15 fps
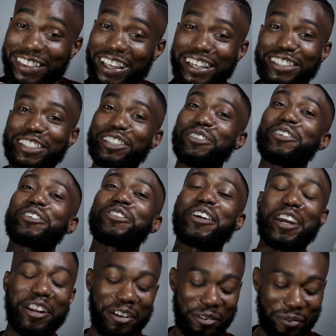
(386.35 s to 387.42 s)
that shit was
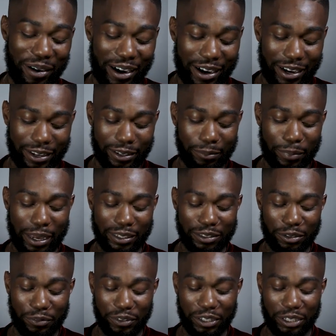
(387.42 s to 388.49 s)
random. All right, back
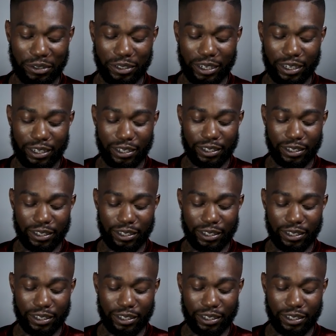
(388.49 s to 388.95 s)
to the video, y'all.